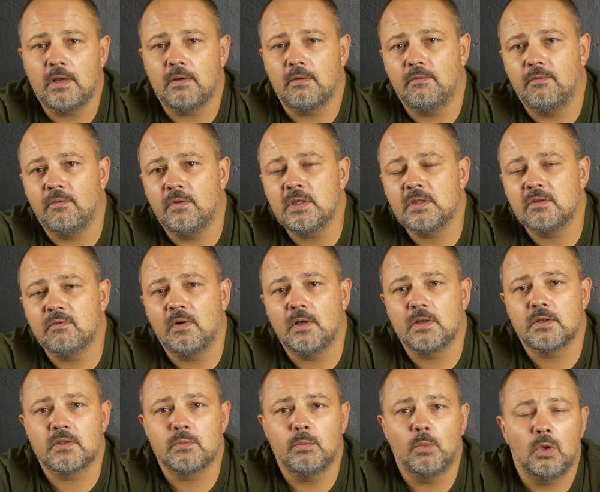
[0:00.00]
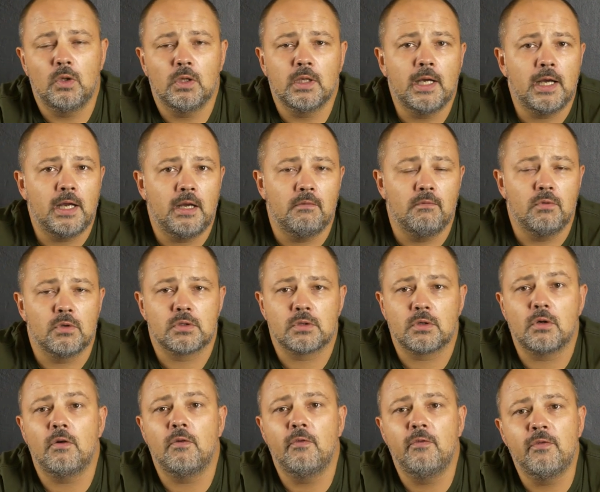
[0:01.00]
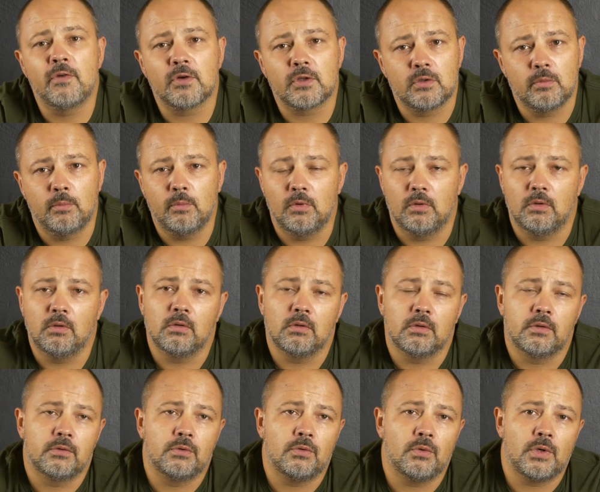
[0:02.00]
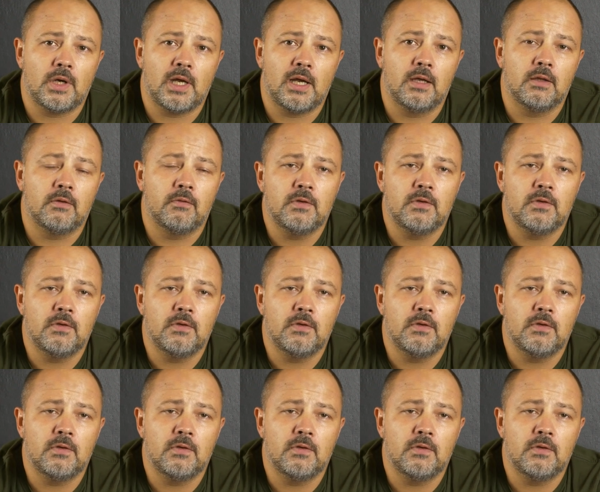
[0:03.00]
this one small guy was comfortable to ride.